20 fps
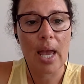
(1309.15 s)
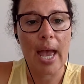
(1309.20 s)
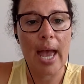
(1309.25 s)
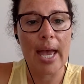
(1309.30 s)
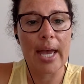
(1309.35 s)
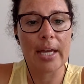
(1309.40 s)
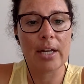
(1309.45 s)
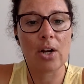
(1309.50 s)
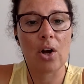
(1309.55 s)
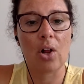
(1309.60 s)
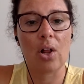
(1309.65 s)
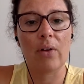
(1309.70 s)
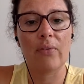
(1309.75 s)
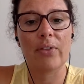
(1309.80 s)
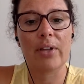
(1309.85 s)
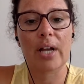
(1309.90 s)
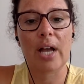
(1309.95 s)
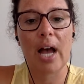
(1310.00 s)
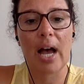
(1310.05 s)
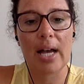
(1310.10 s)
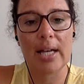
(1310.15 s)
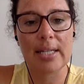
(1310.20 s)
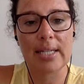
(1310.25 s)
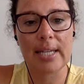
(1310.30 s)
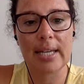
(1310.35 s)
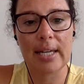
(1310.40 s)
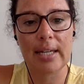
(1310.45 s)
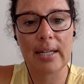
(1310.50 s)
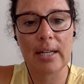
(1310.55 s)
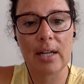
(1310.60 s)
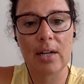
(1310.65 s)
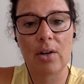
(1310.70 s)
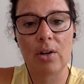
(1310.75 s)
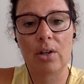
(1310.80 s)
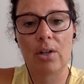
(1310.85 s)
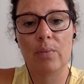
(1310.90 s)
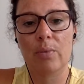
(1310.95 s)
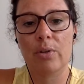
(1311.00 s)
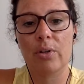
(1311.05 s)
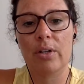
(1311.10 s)
And all of the content in our
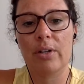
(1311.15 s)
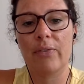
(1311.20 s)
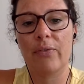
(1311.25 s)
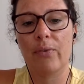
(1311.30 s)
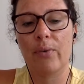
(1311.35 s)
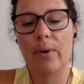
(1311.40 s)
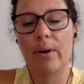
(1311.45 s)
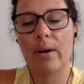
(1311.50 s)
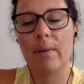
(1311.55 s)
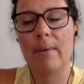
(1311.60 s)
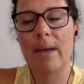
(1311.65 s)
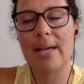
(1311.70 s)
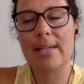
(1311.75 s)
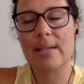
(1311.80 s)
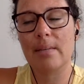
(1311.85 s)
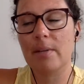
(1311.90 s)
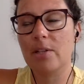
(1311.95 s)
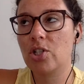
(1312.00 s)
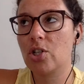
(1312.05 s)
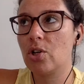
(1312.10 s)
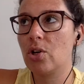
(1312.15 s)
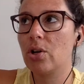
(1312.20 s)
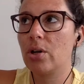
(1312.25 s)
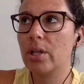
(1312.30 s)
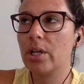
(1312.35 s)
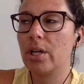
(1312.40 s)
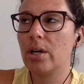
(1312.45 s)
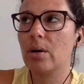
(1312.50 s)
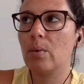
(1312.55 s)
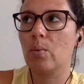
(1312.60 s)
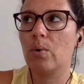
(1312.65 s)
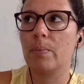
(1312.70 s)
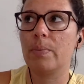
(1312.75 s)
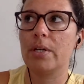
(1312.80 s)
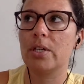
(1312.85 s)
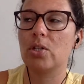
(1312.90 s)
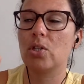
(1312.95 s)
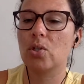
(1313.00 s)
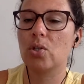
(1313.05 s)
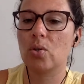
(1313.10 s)
community forum, as I mentioned earlier, will
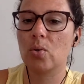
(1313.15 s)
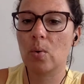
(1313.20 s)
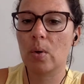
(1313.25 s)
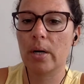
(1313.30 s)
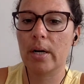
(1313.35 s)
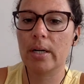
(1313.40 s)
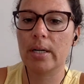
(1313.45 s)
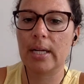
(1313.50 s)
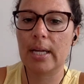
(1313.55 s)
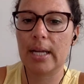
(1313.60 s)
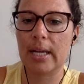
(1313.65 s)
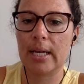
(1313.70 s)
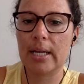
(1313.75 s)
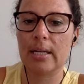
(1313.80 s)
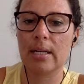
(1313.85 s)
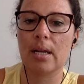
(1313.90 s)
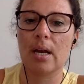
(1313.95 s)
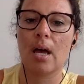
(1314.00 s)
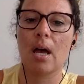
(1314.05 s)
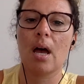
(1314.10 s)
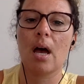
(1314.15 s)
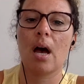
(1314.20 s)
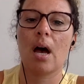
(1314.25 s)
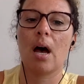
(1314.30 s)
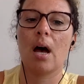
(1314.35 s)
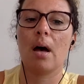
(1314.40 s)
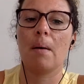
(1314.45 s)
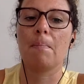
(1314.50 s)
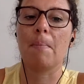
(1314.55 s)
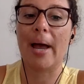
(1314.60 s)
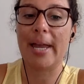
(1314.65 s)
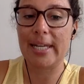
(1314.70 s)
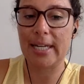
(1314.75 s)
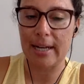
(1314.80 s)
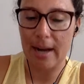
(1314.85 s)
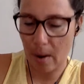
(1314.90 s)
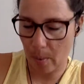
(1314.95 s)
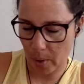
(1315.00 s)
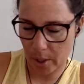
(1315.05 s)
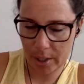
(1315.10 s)
be stored in Mighty
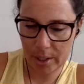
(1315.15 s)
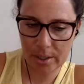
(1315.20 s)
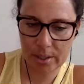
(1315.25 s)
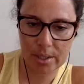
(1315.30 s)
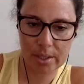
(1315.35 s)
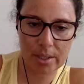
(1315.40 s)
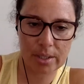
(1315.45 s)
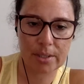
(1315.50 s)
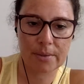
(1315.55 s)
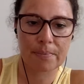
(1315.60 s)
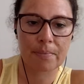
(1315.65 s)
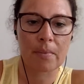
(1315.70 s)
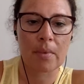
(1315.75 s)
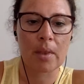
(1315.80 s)
Networks.